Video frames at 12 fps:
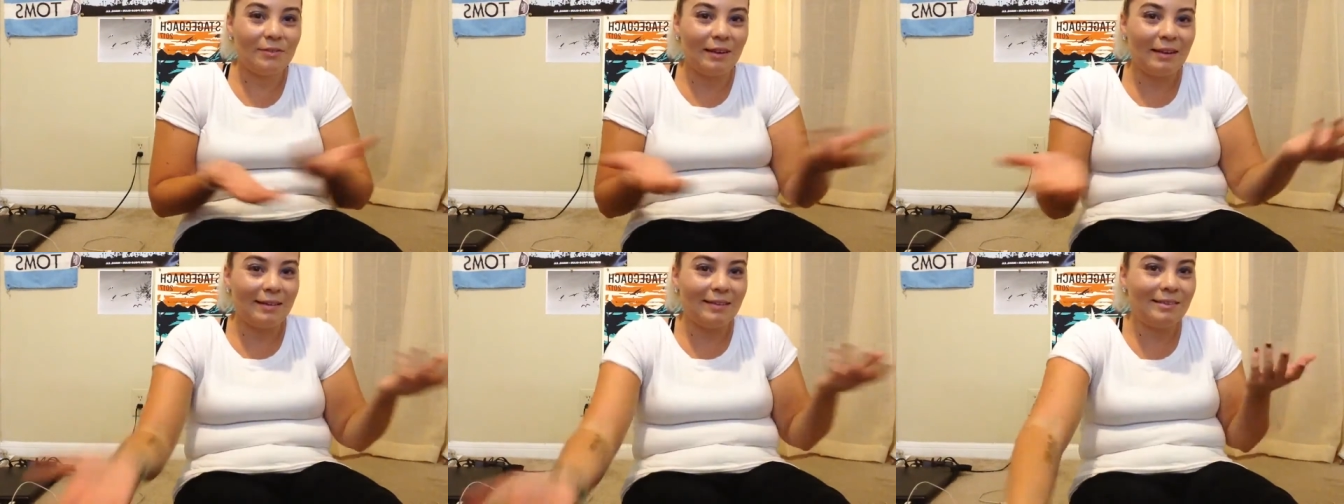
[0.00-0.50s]

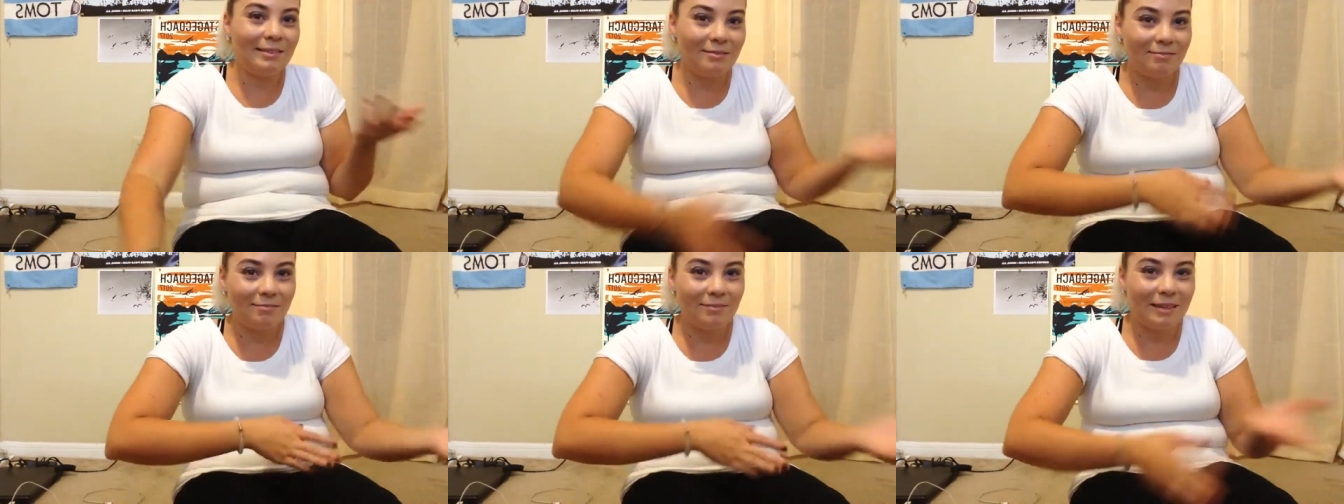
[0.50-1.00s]
like,
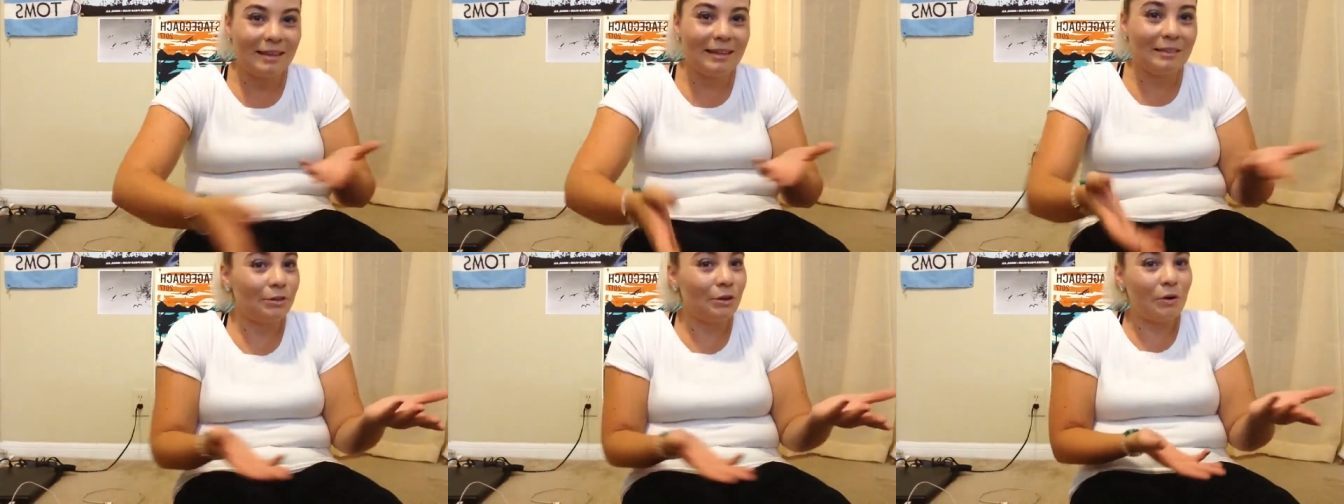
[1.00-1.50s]

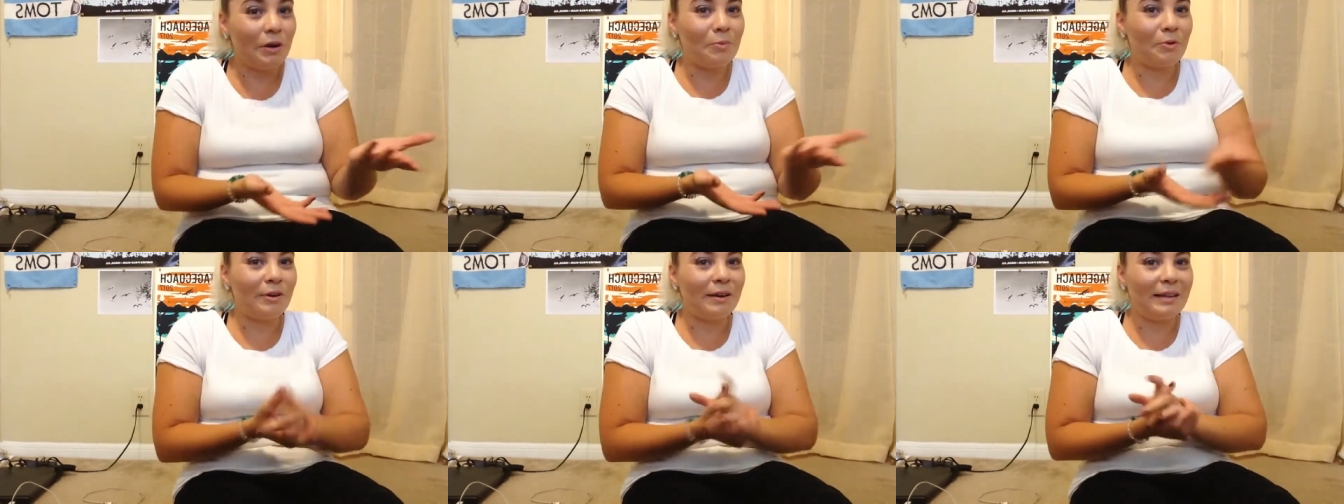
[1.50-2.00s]
getting to know
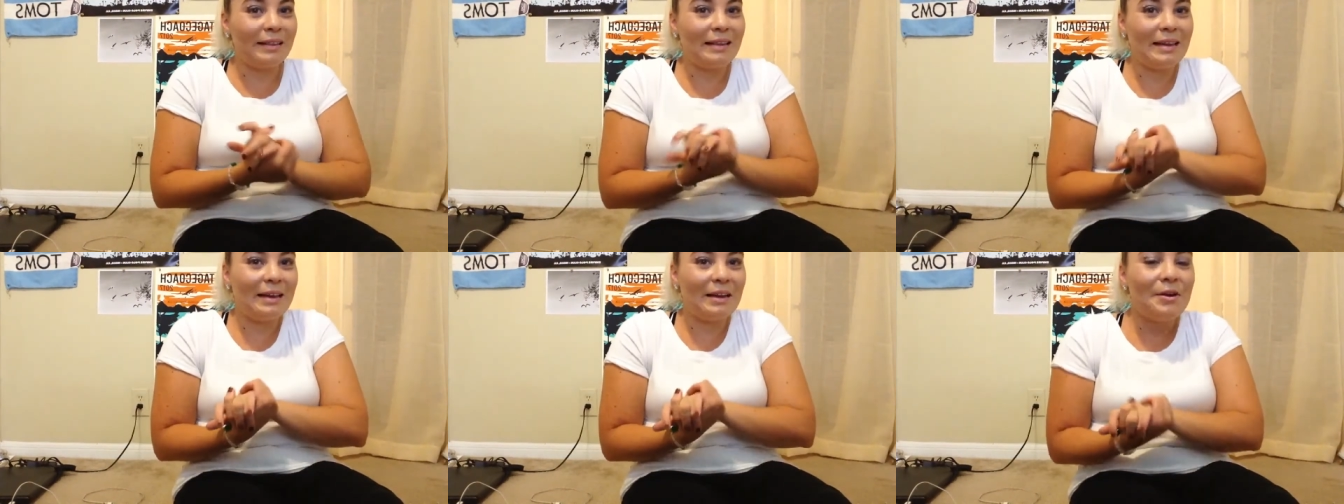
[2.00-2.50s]
him or
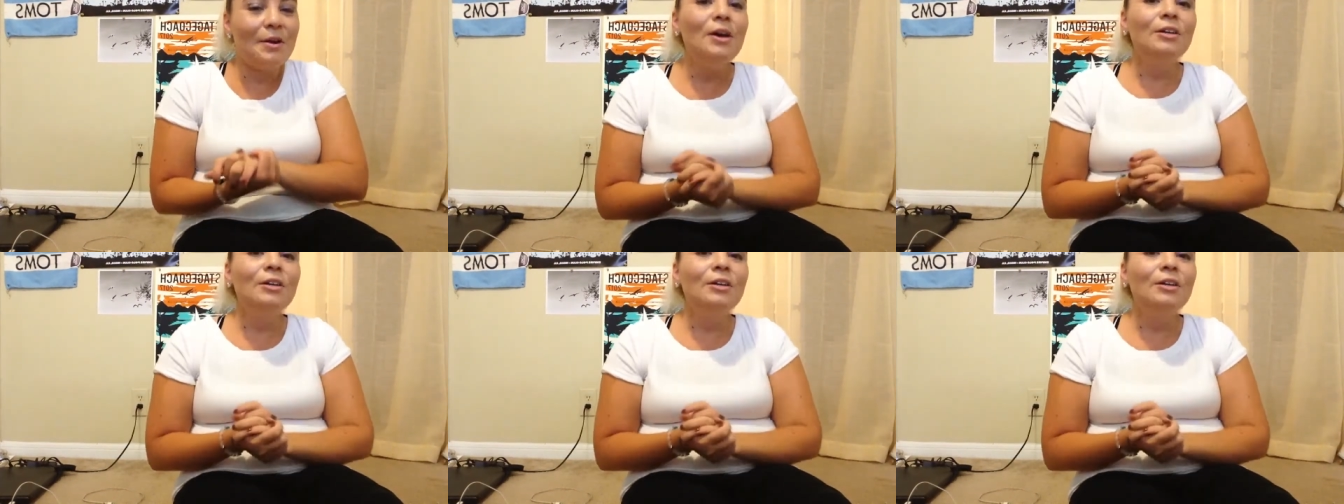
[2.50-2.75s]
anything.